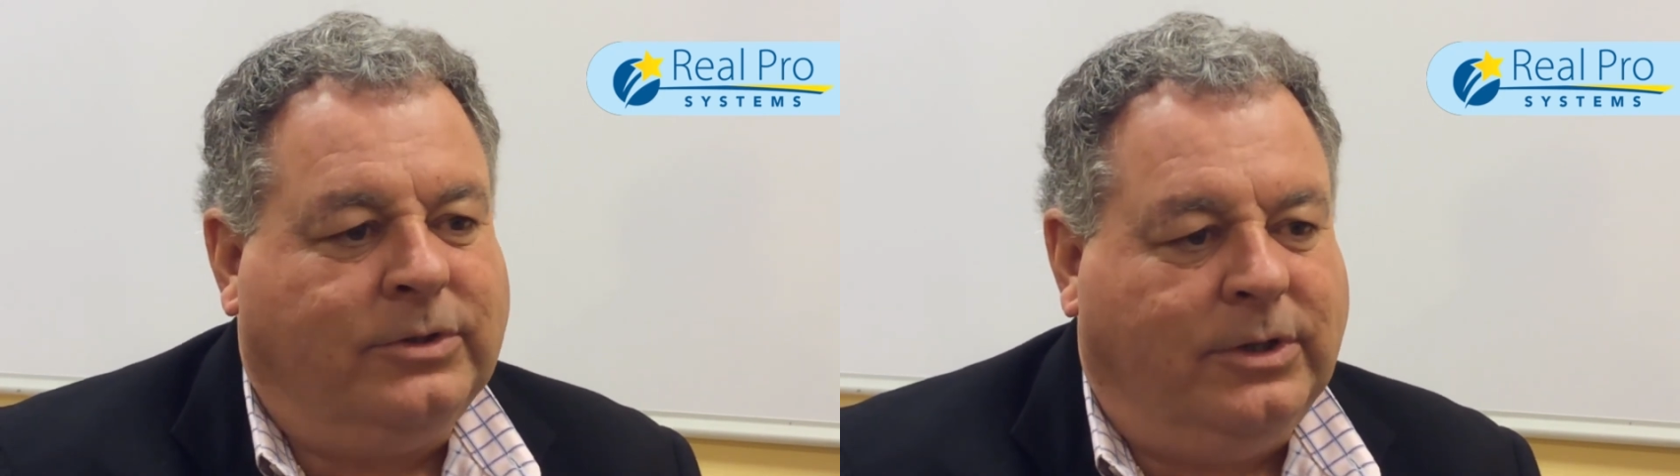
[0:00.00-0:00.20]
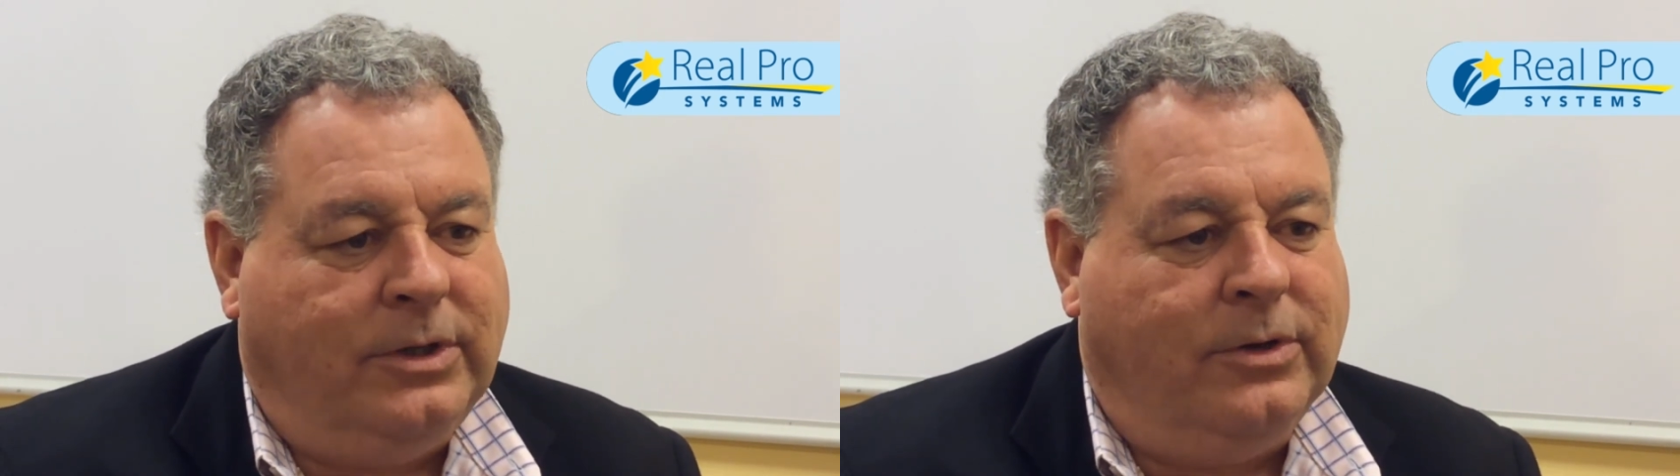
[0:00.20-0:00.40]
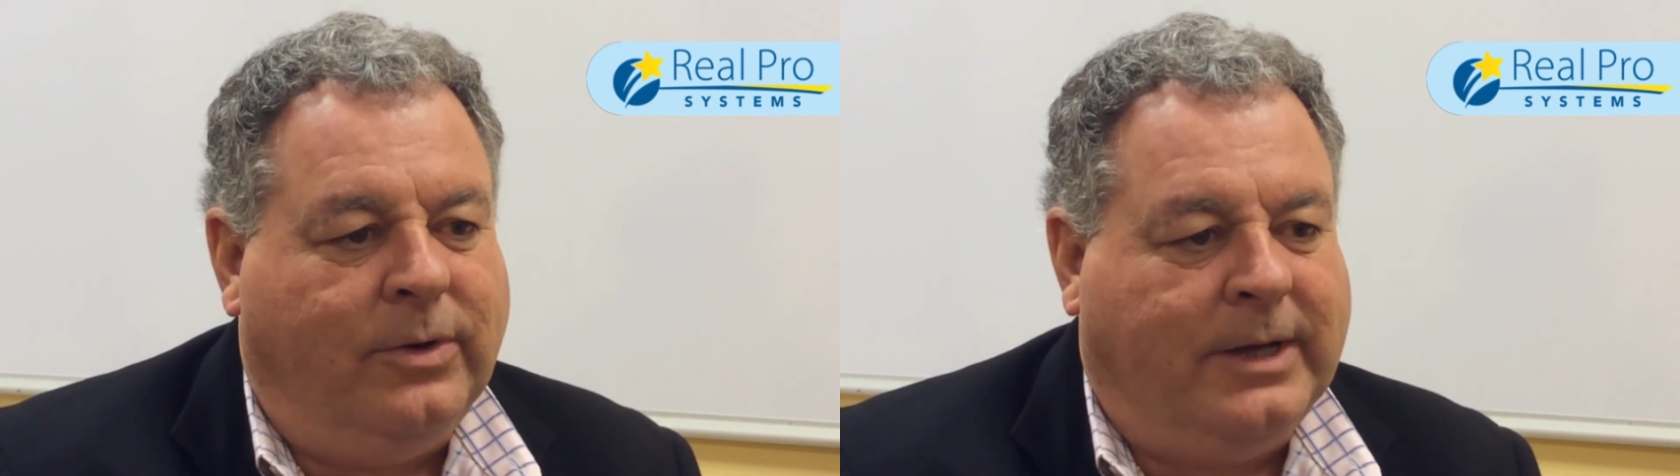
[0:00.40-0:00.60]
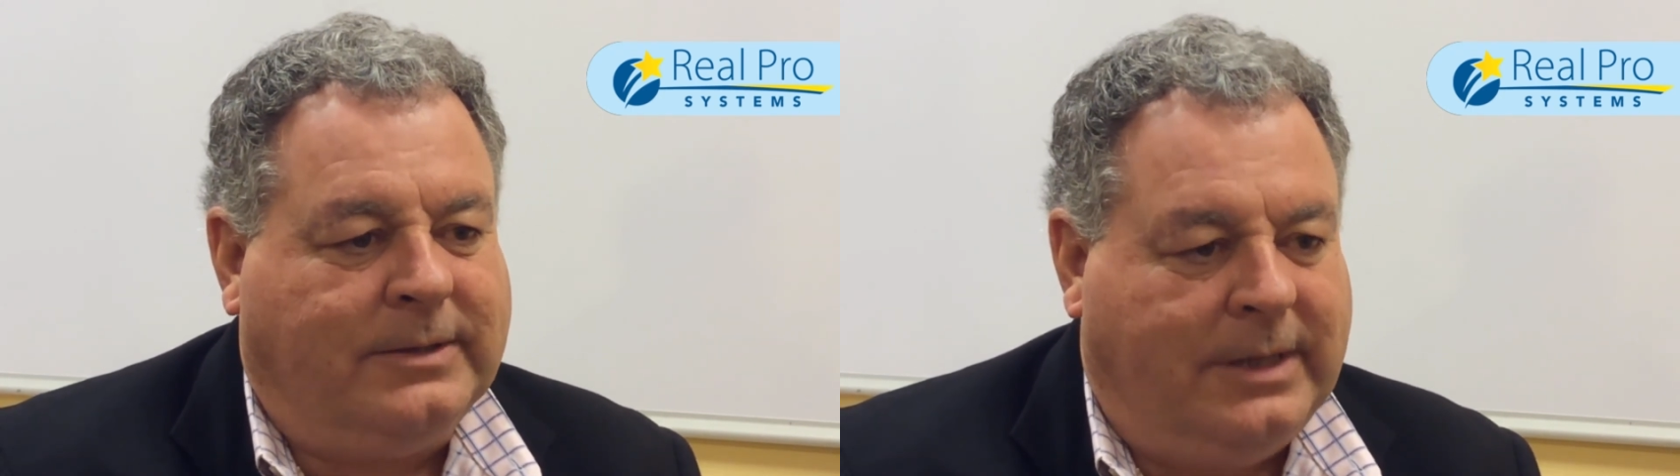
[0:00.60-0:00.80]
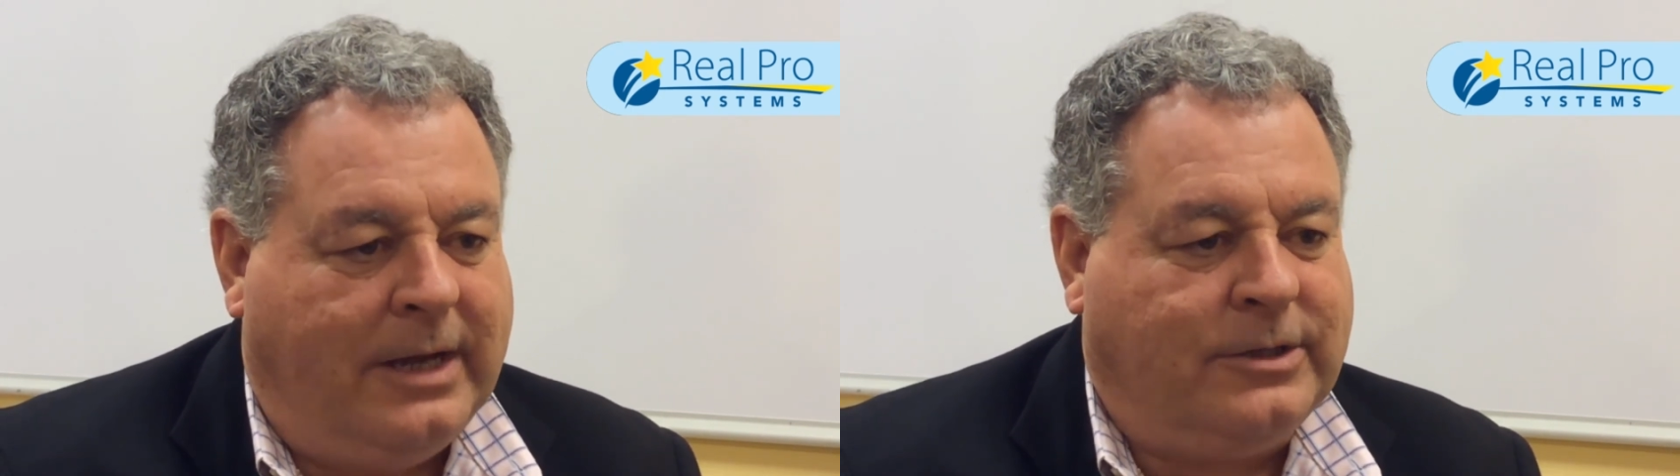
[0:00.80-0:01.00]
to you as
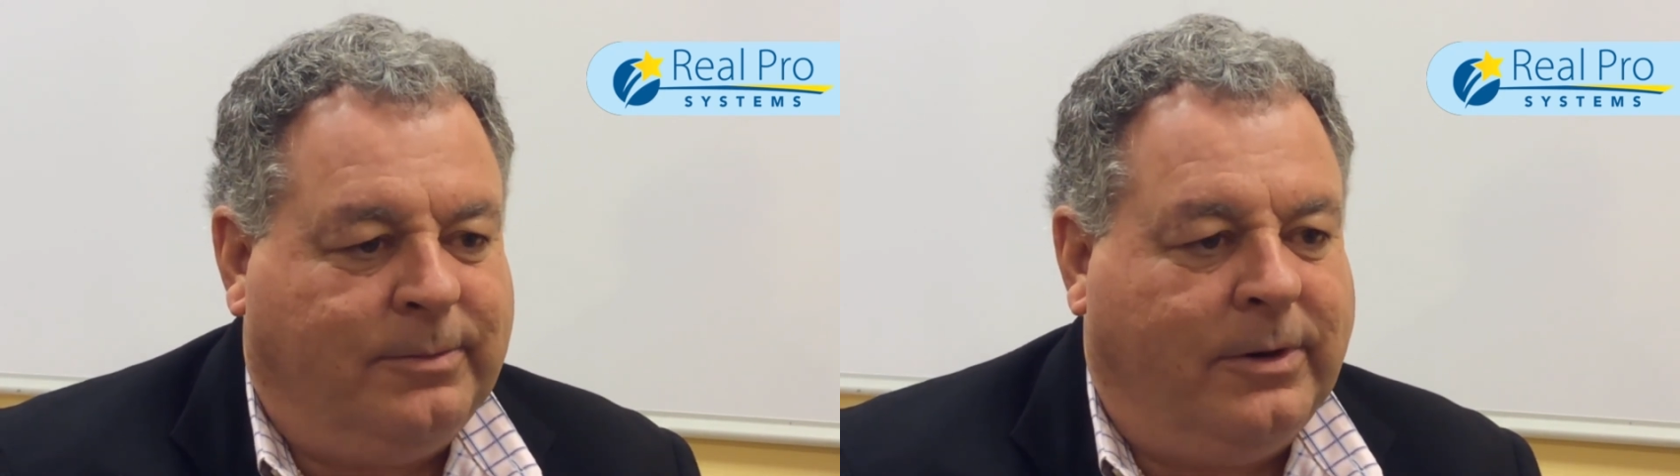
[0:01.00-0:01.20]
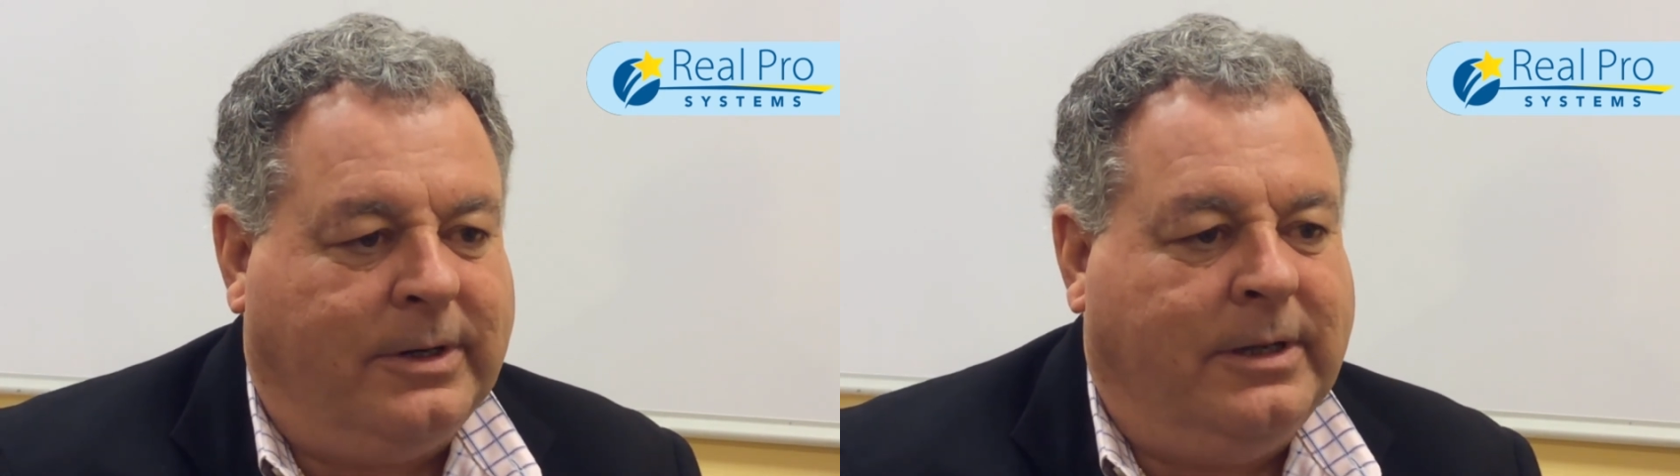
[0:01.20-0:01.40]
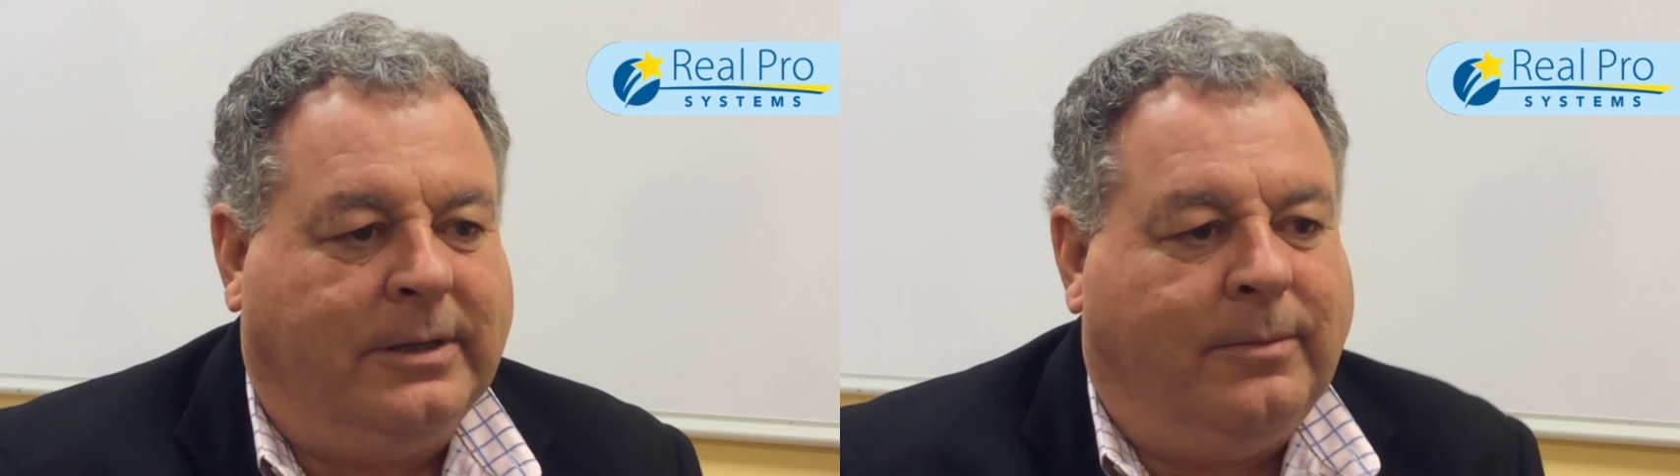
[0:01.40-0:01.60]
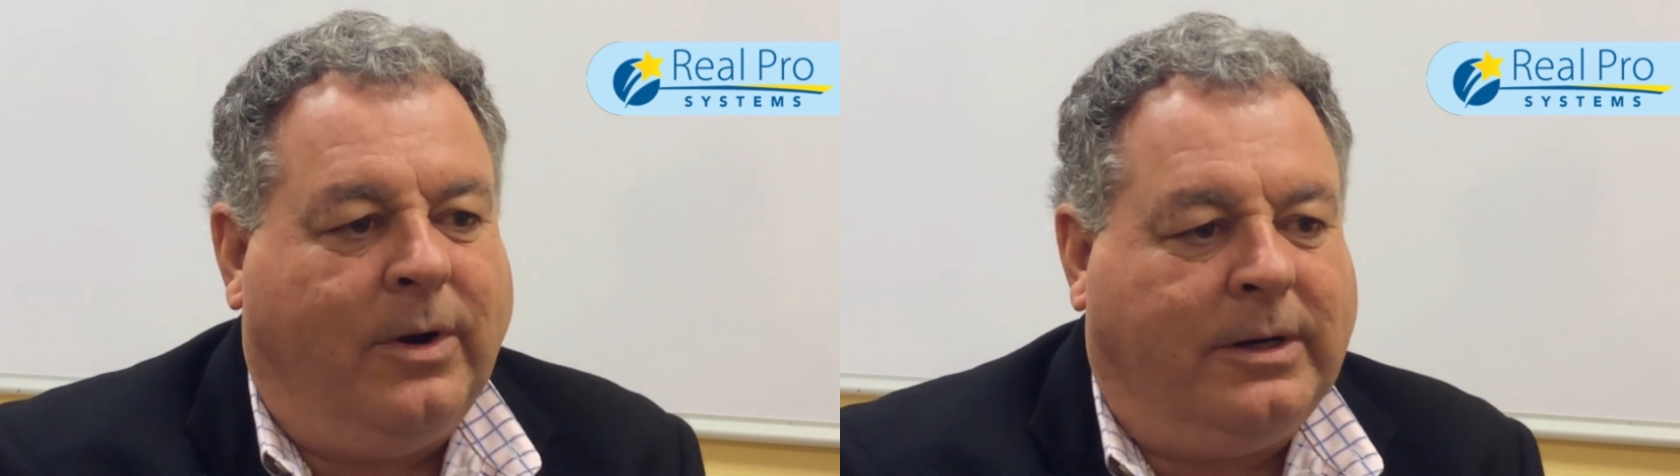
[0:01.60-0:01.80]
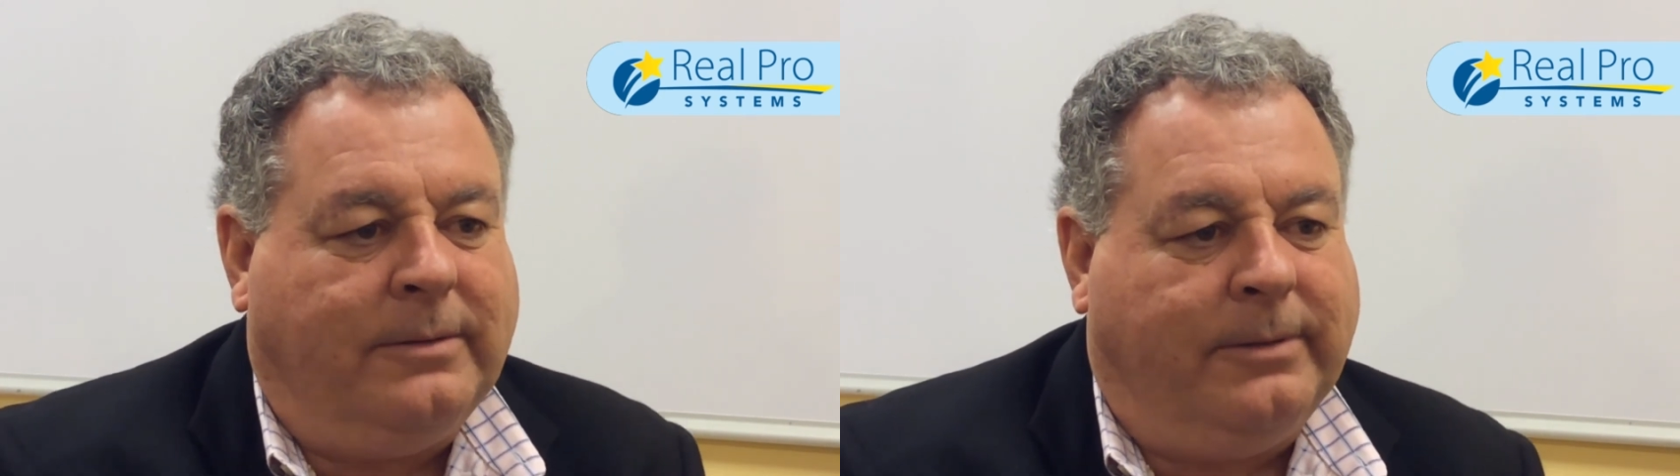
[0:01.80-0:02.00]
the expert in the
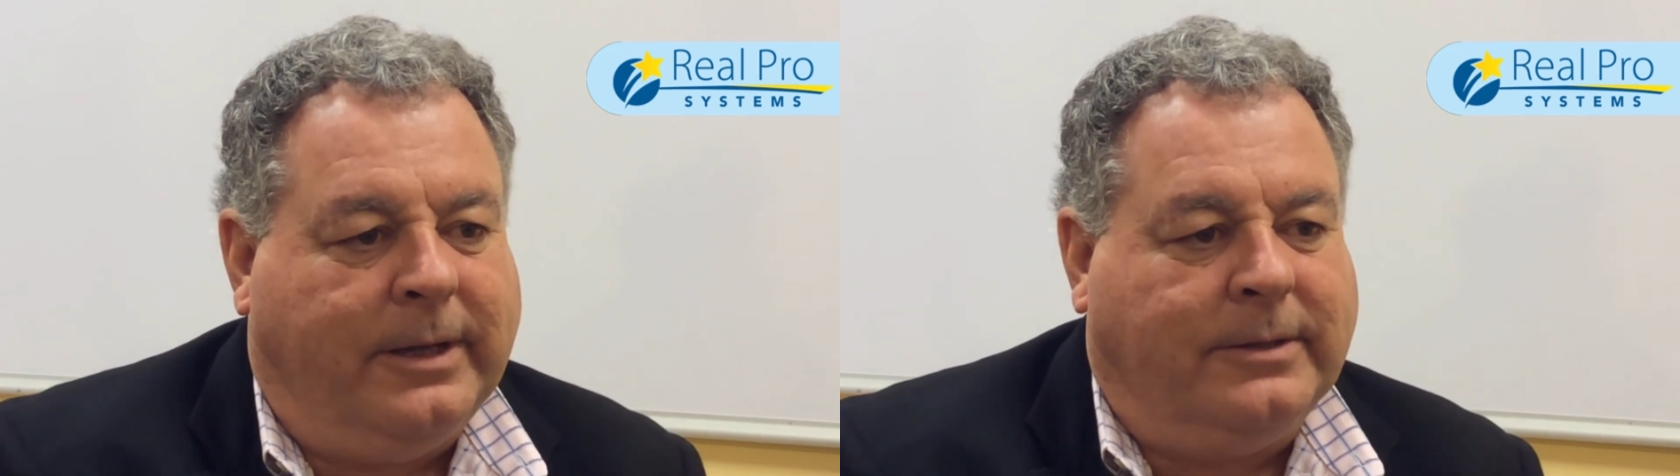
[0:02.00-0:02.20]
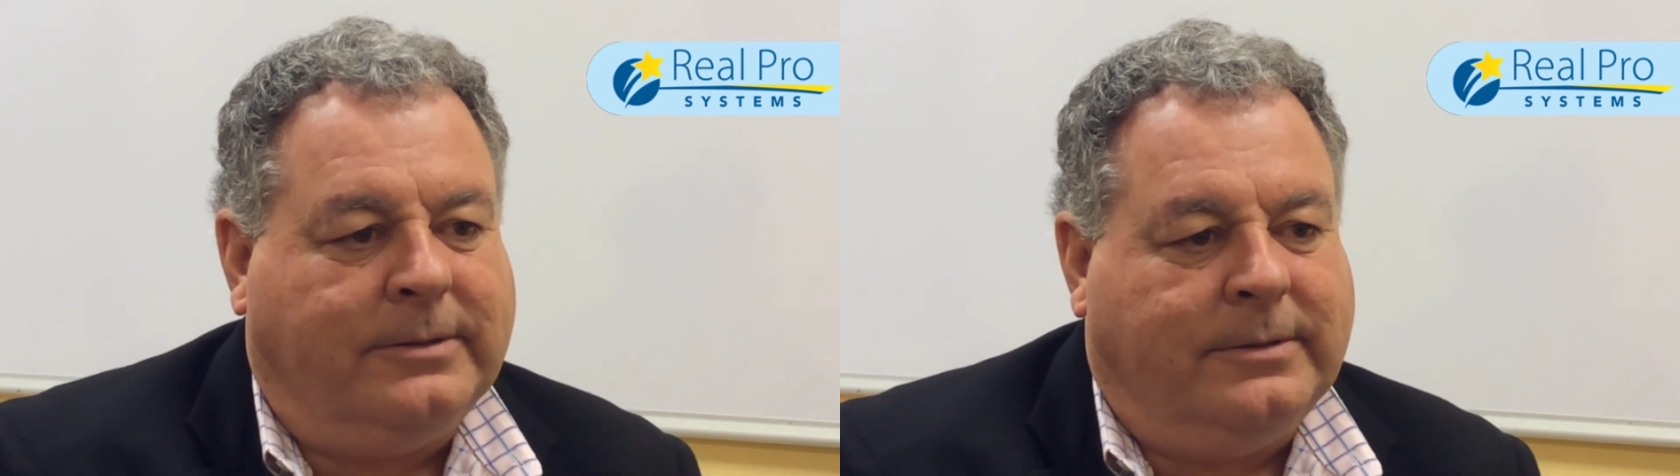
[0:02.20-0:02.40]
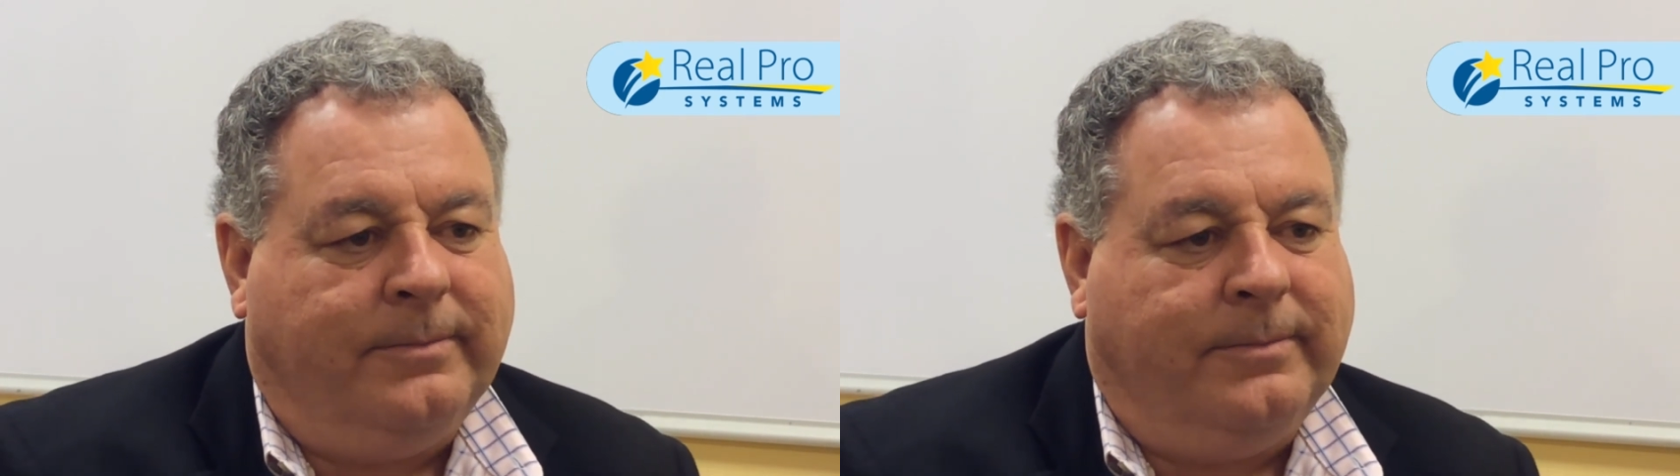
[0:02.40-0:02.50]
marketplace.